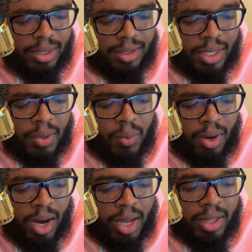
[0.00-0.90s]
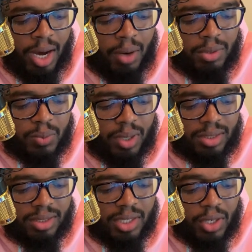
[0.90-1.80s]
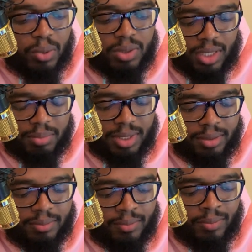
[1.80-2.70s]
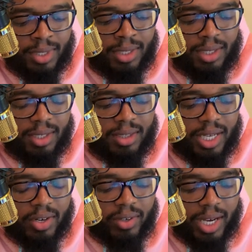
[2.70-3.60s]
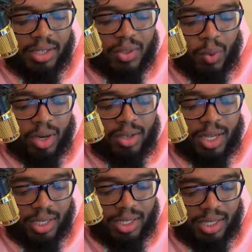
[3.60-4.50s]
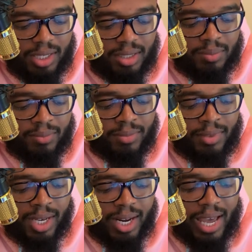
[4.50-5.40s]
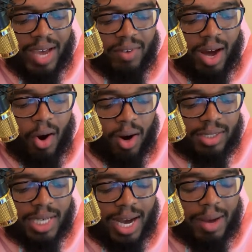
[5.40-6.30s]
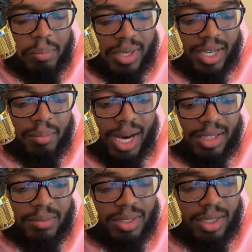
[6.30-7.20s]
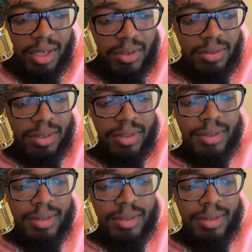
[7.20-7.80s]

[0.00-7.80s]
they always want to tell you something. They created the word clingy and they have a hard time being by themselves.